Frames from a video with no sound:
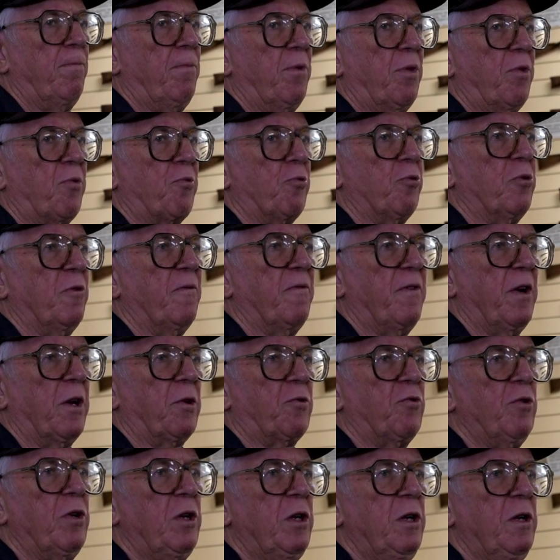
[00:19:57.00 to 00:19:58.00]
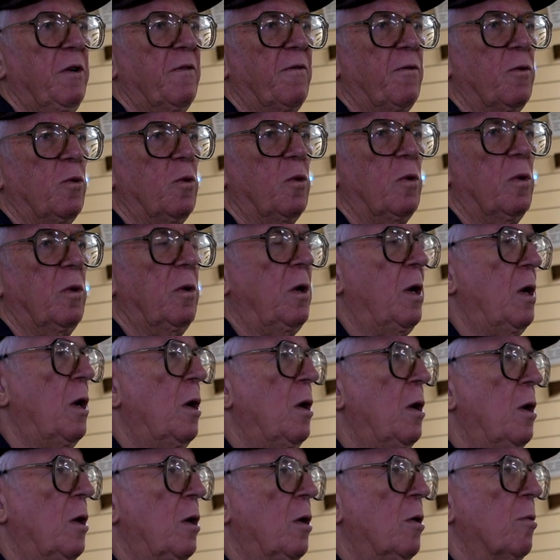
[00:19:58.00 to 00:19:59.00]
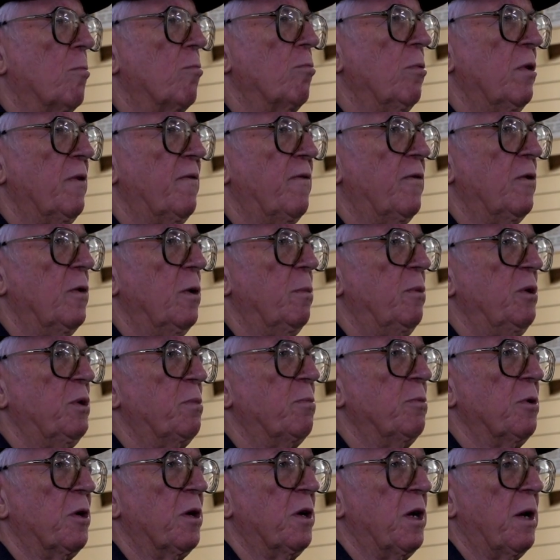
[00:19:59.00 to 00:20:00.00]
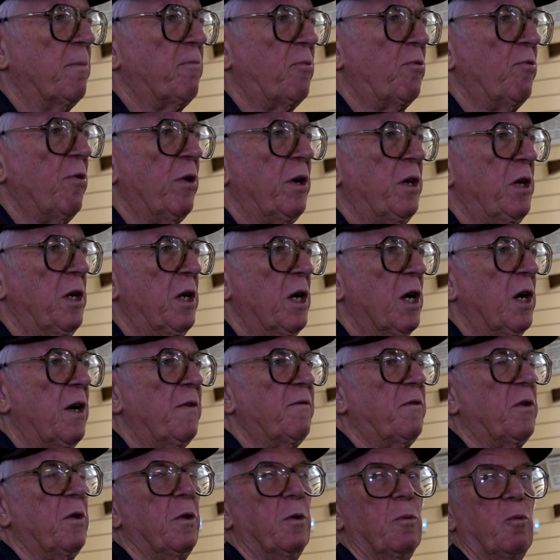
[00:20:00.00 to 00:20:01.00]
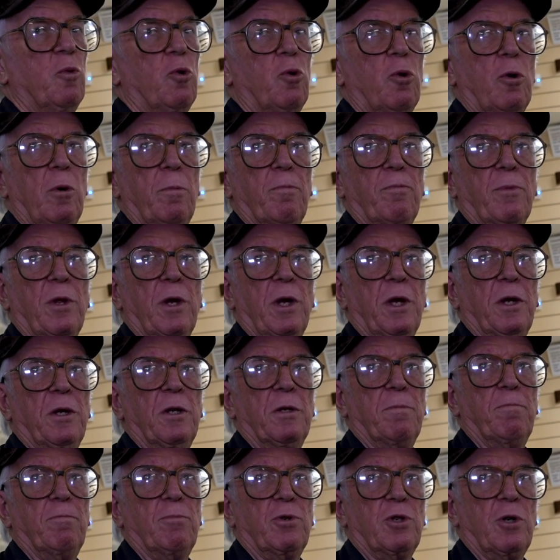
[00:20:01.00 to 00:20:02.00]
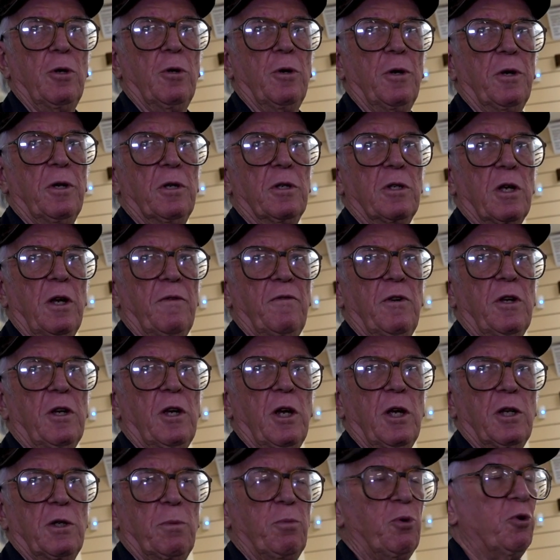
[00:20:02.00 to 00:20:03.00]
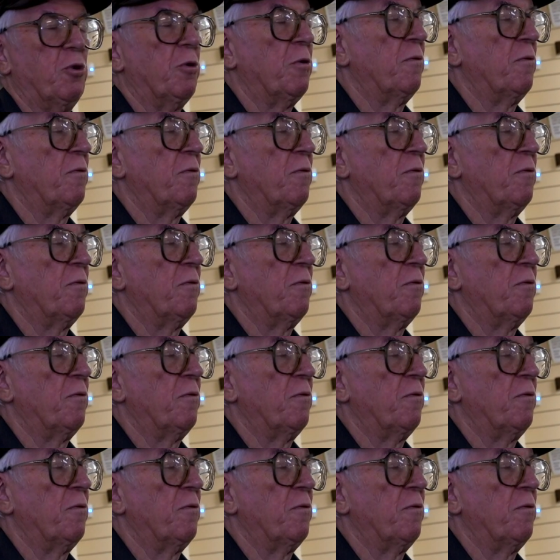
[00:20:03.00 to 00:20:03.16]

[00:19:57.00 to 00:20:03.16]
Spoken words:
through the factory here for refurbishment and upgrading after the war. They had a sliding safety catch put